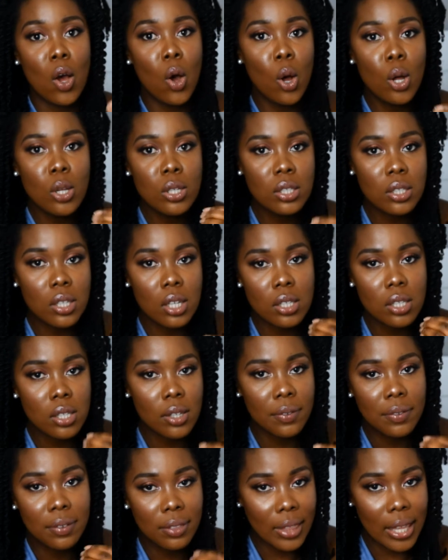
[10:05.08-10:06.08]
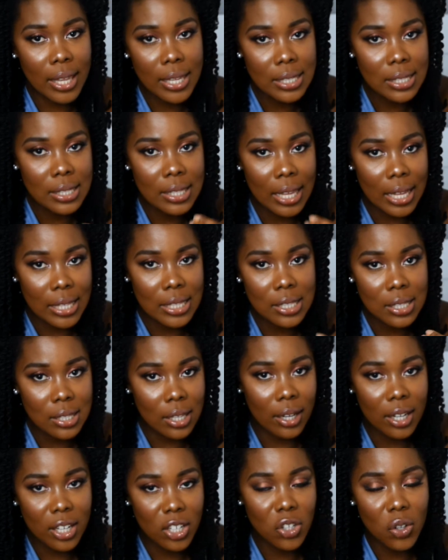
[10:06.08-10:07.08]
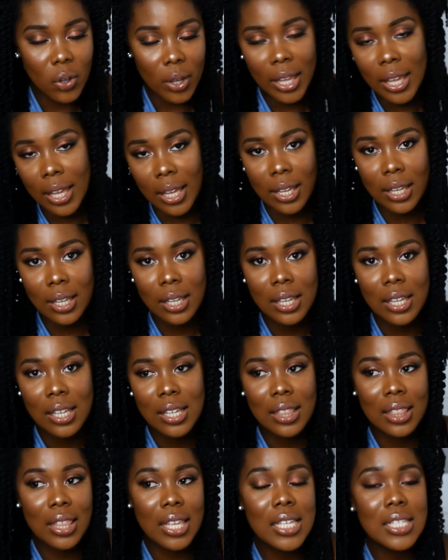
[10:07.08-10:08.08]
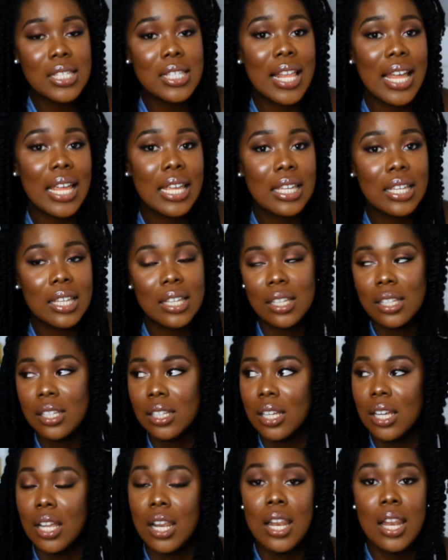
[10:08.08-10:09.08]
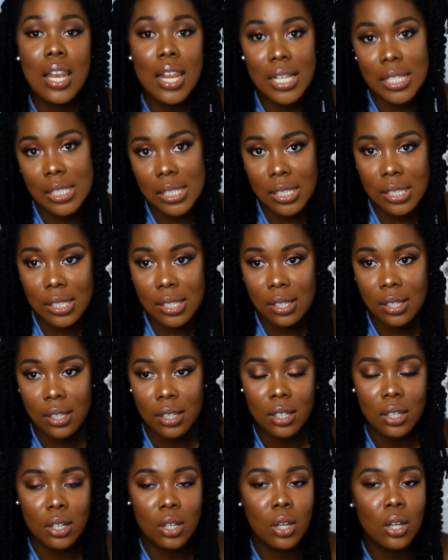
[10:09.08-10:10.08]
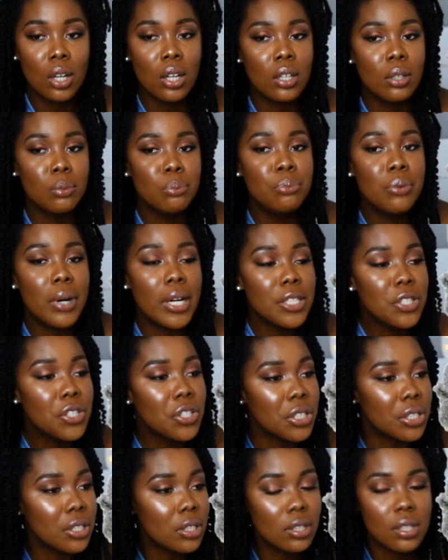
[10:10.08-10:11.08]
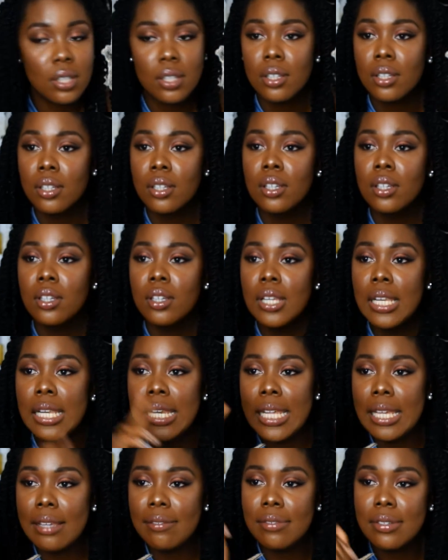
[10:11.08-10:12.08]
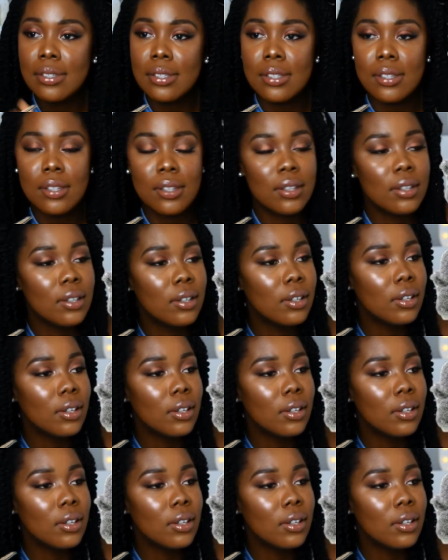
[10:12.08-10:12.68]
All sorts of things get stuck in your hair. Things like lint, branches, leaves,